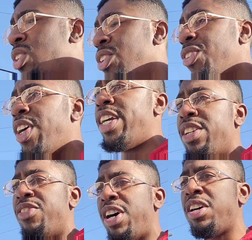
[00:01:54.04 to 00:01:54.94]
oil from like
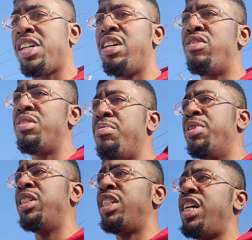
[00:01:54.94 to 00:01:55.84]
the valve cover,
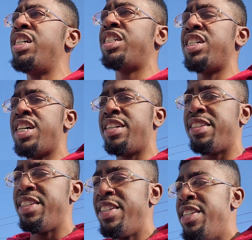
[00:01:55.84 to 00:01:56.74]
but changed that
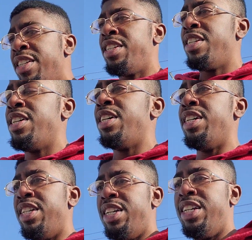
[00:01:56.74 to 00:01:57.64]

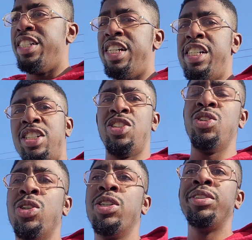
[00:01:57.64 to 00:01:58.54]
and then changed the
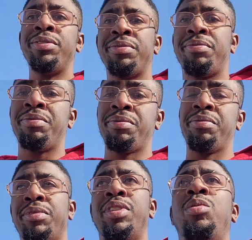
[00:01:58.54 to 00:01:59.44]
oil.
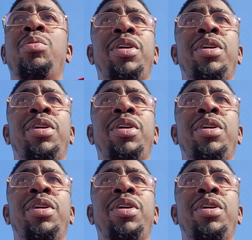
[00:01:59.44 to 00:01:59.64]
Let me